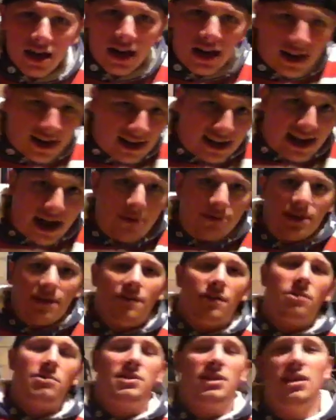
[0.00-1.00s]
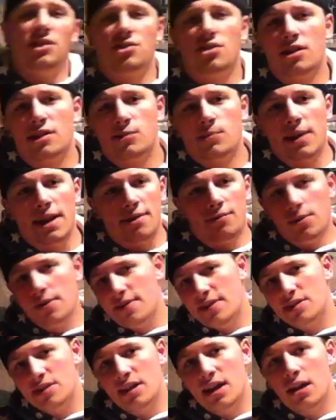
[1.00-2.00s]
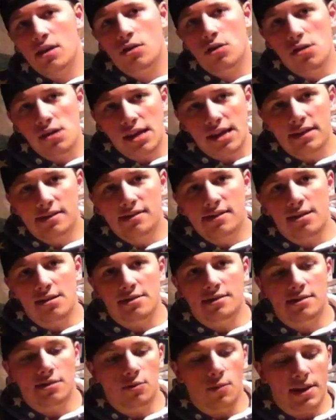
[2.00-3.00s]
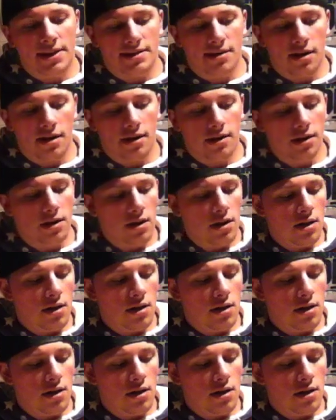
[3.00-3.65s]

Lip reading: I would definitely go T-shirts. We eventually got hoodies because the winter,